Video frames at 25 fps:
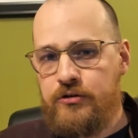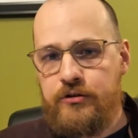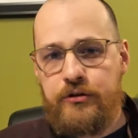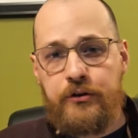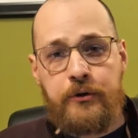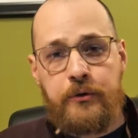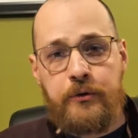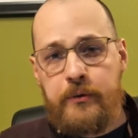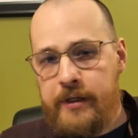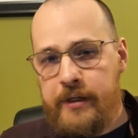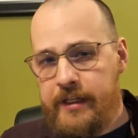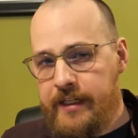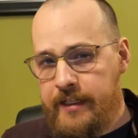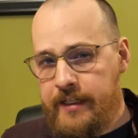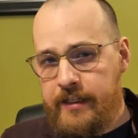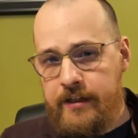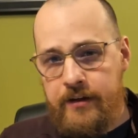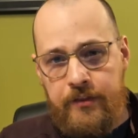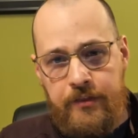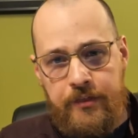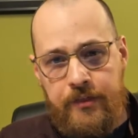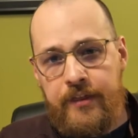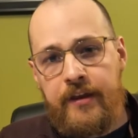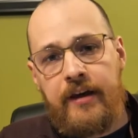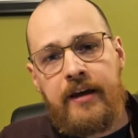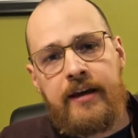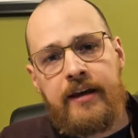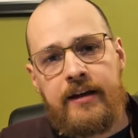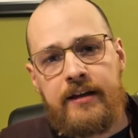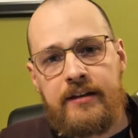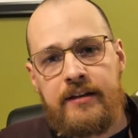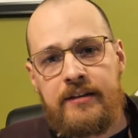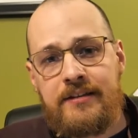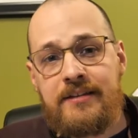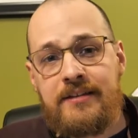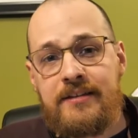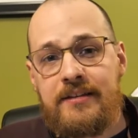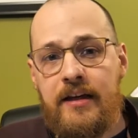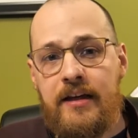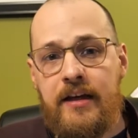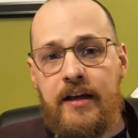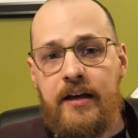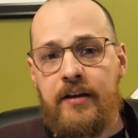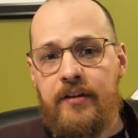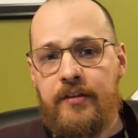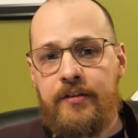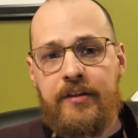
doing things